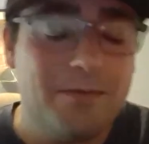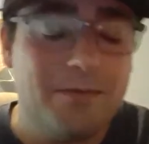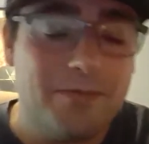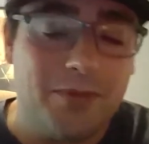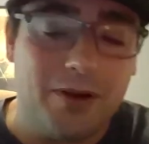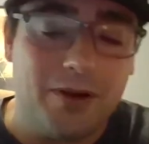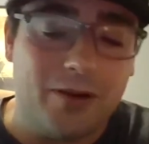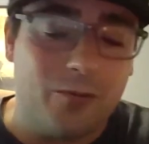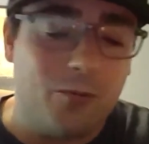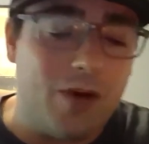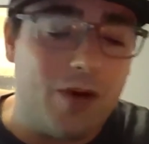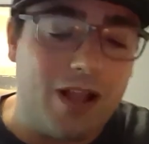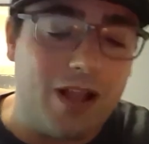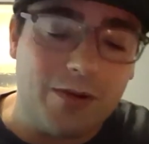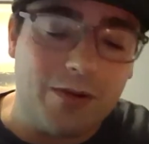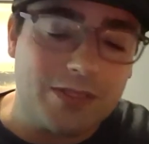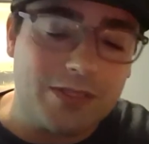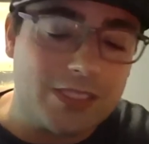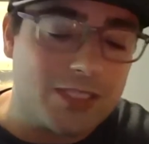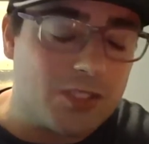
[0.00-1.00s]
But while I
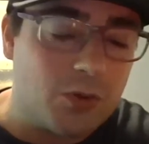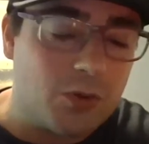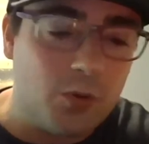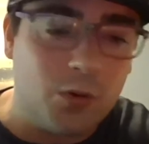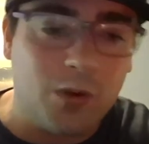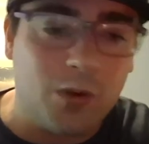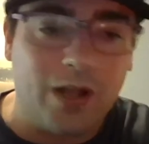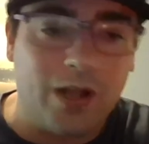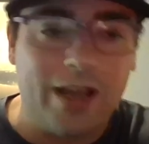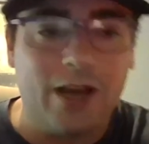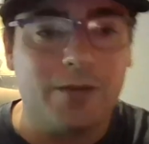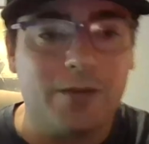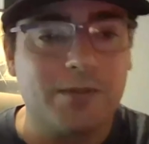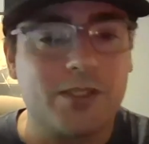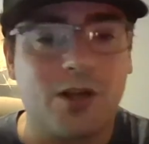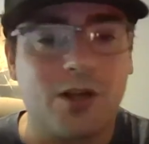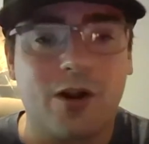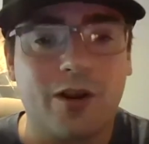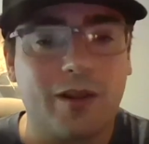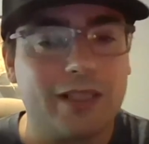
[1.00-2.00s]
was at school, I helped
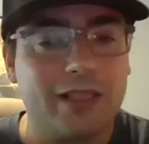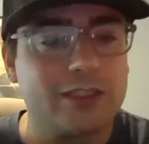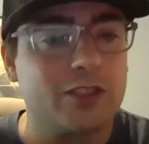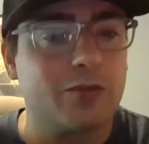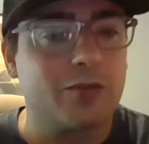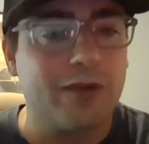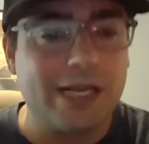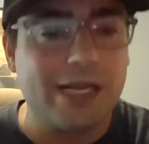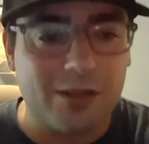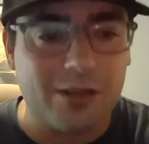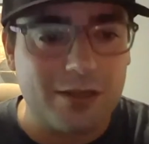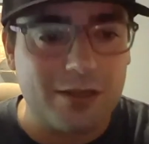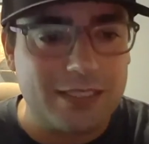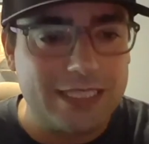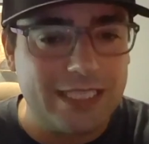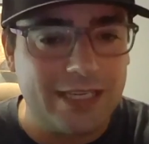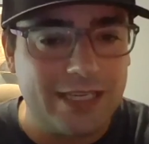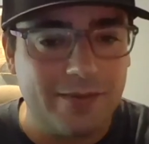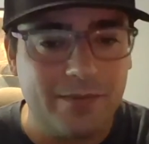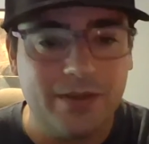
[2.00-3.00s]
start an electric race car
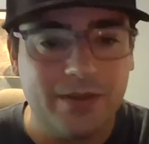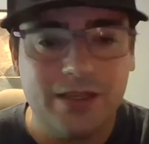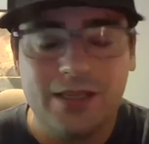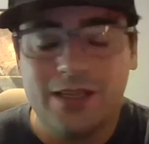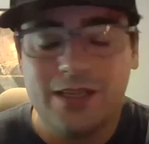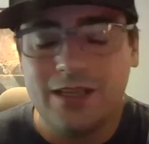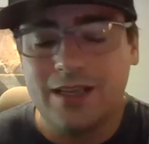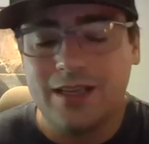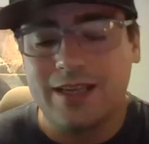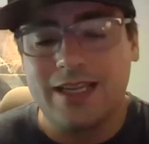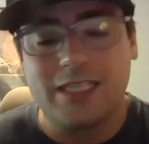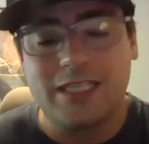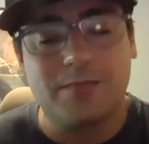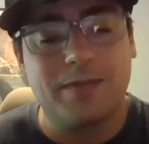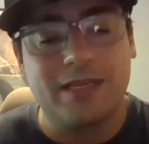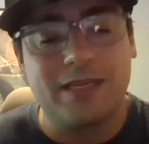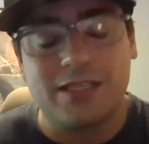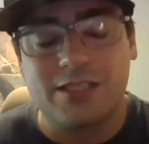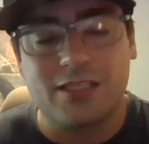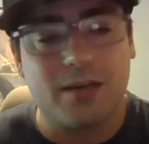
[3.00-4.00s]
team. Again,
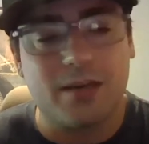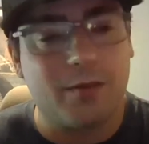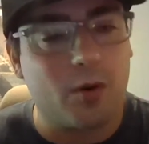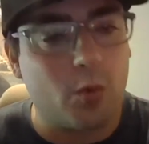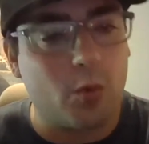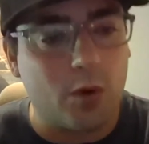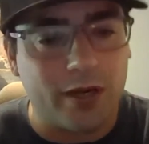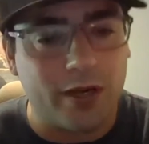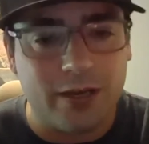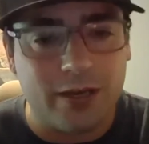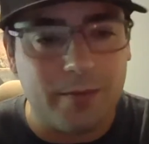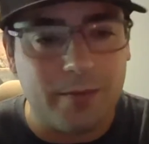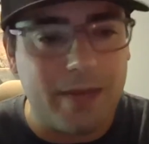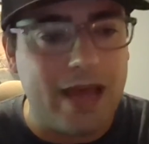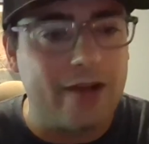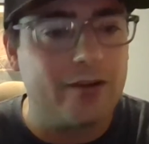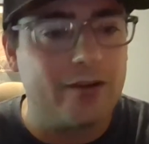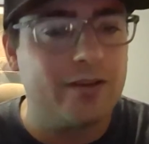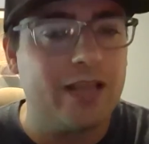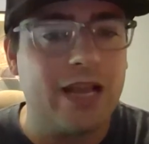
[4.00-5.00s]
spent a summer working in a
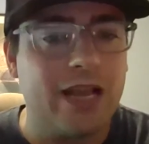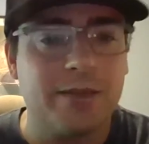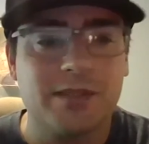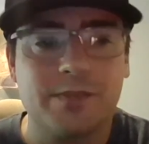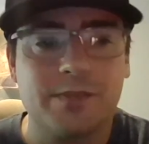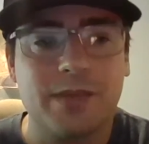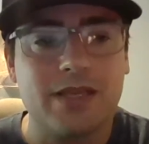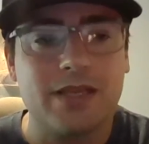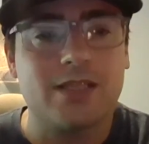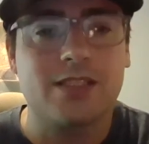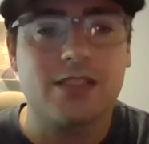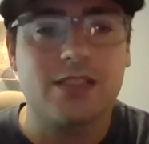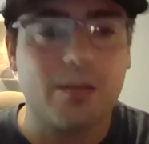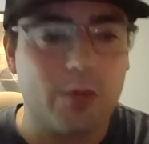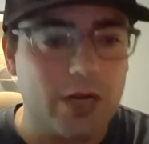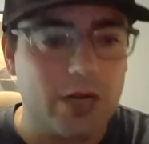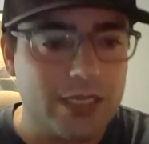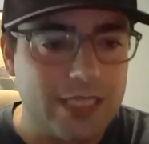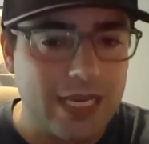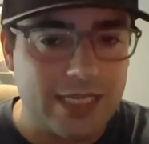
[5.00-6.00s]
battery lab, spent a
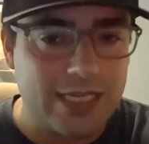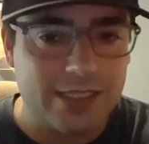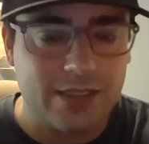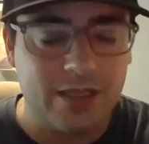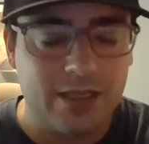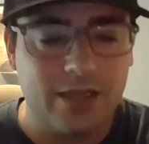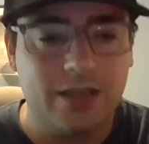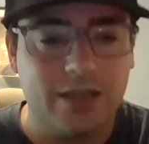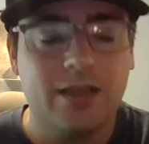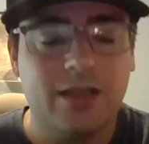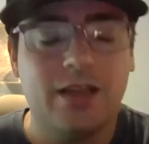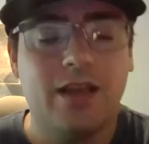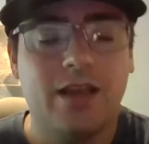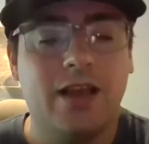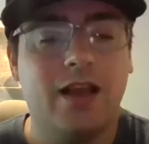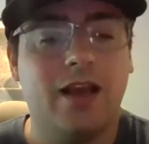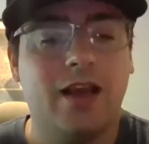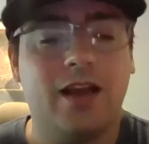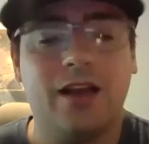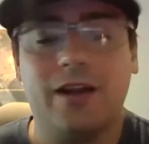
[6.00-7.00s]
summer at Tesla,
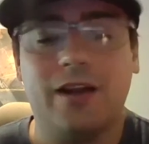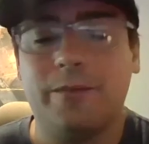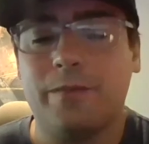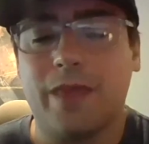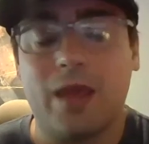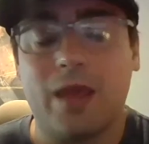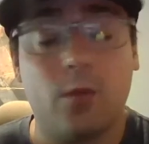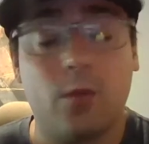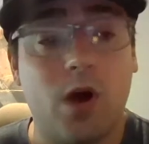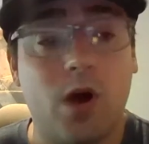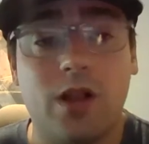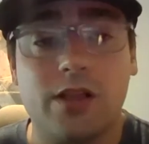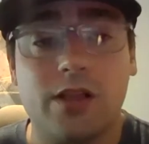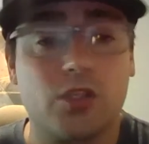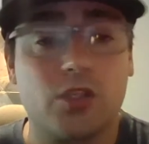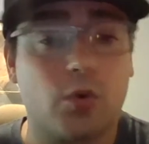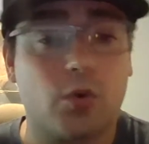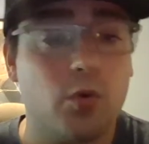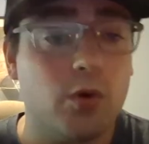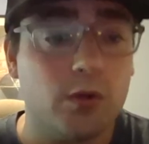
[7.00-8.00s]
and while at
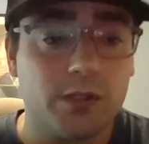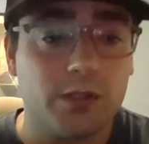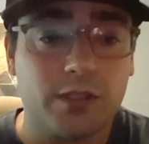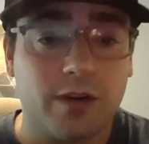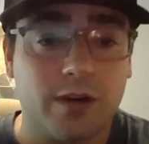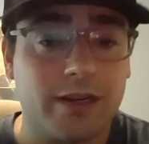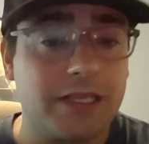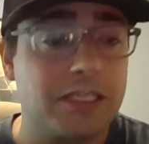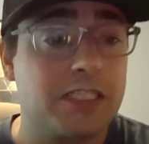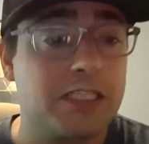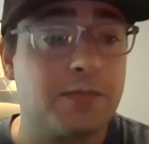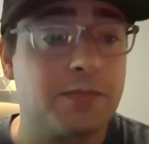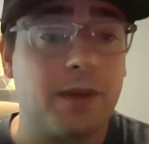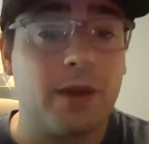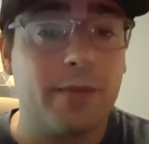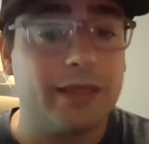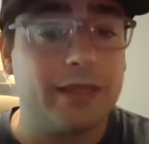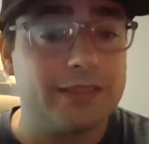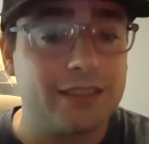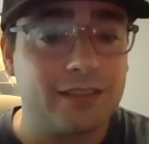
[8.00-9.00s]
school, started
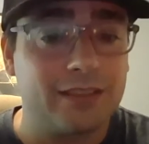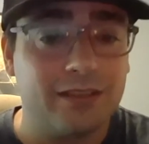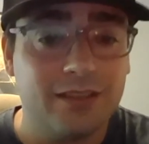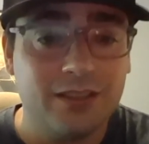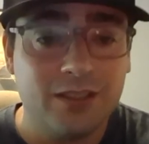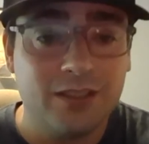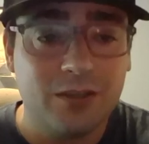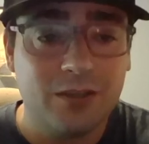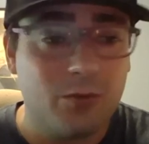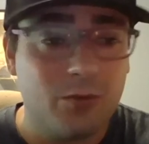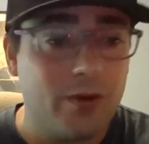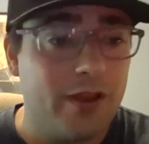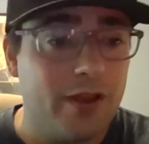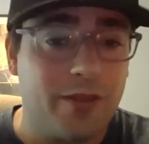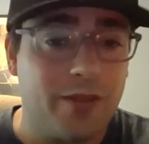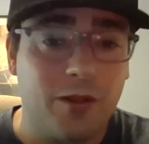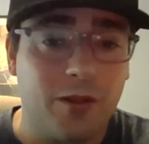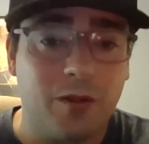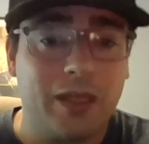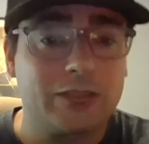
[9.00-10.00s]
experimenting
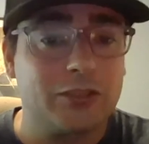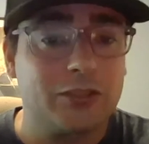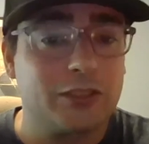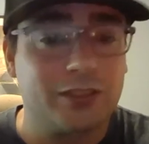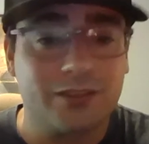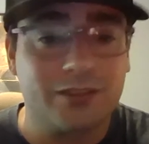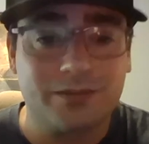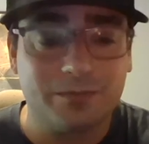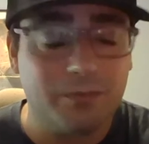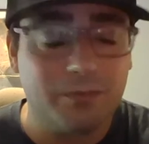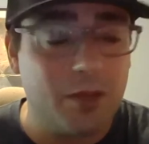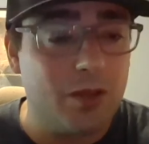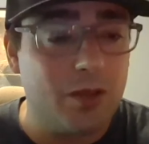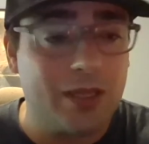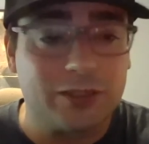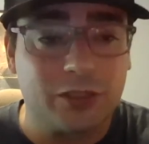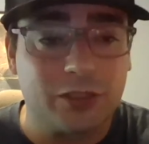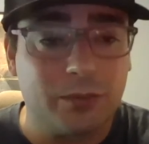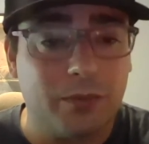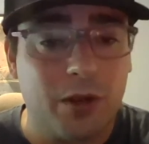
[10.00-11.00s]
with electric
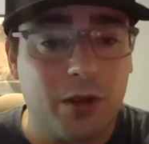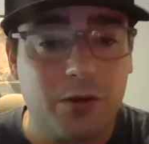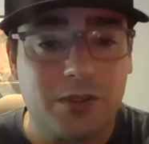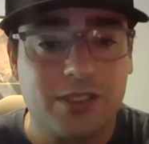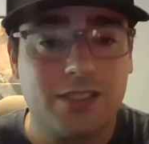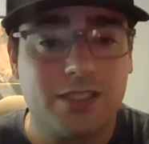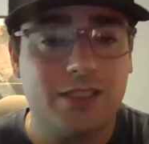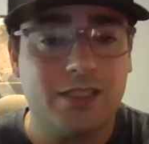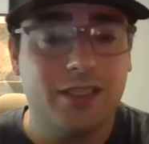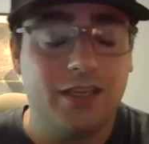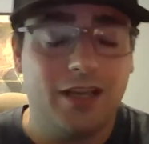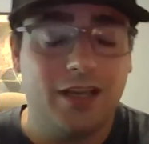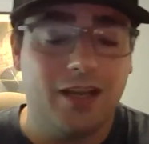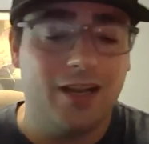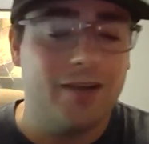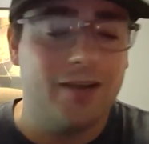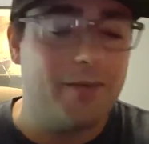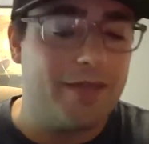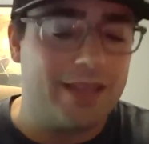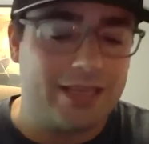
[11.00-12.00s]
boats.
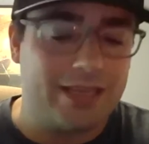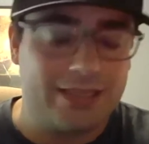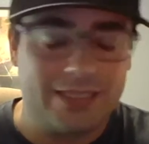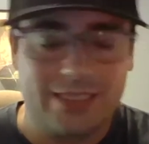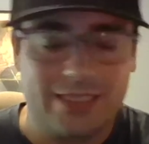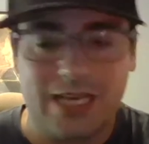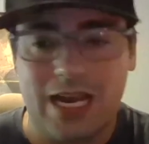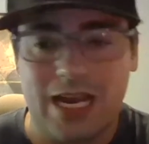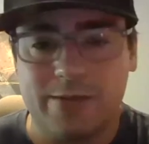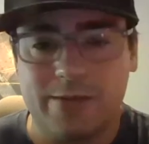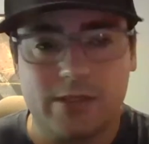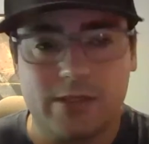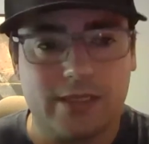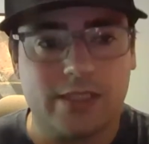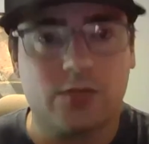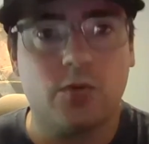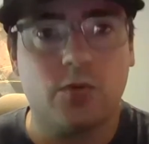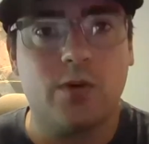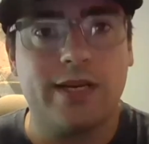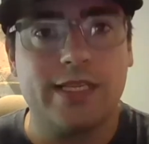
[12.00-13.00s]
I think at the time it was like
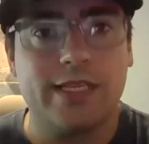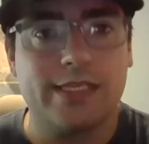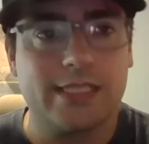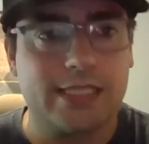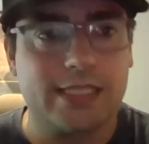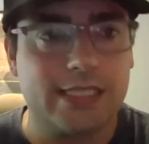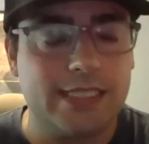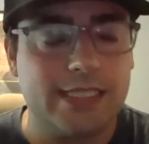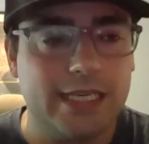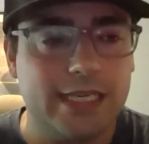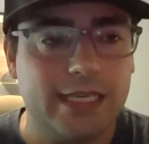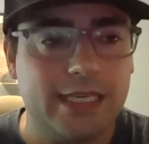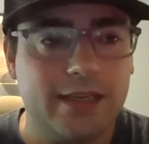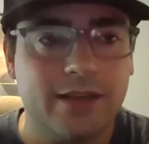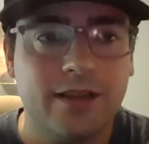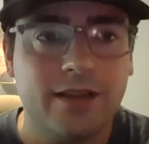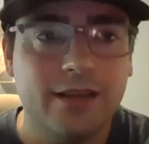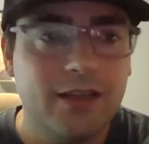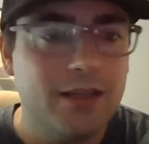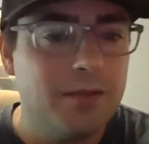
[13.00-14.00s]
2016.
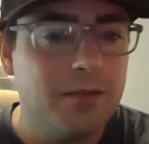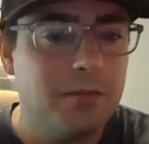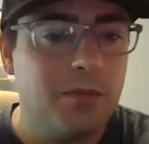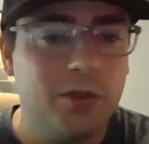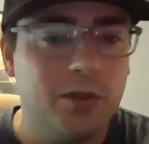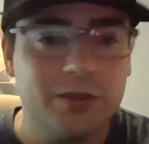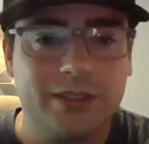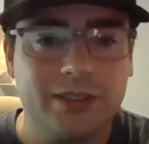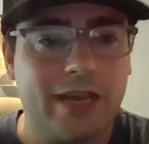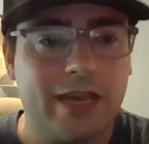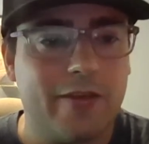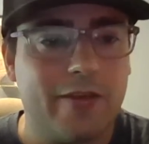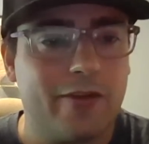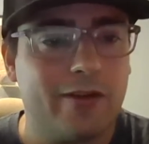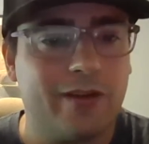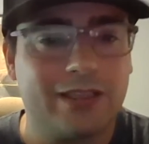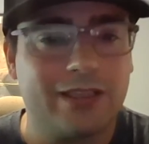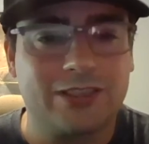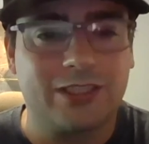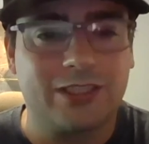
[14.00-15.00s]
Pulled together an electric